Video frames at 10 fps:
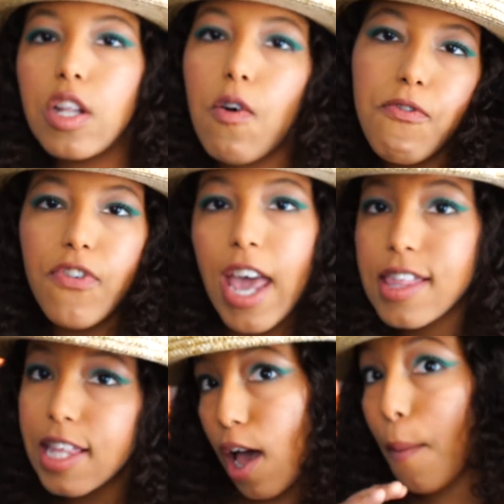
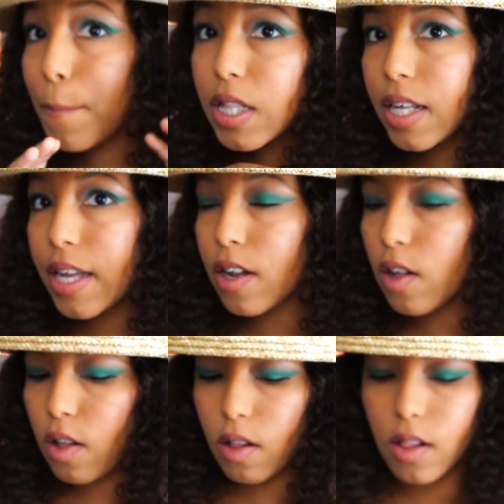fancy it up a
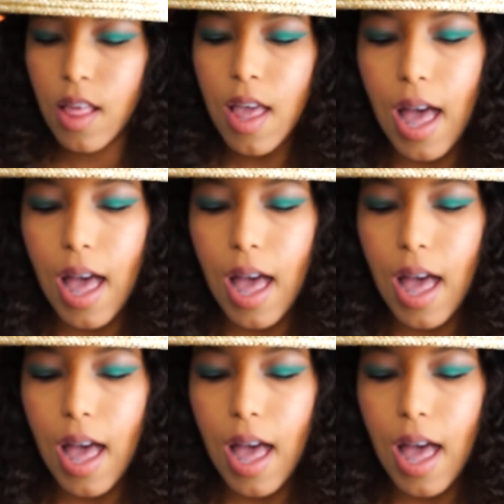little.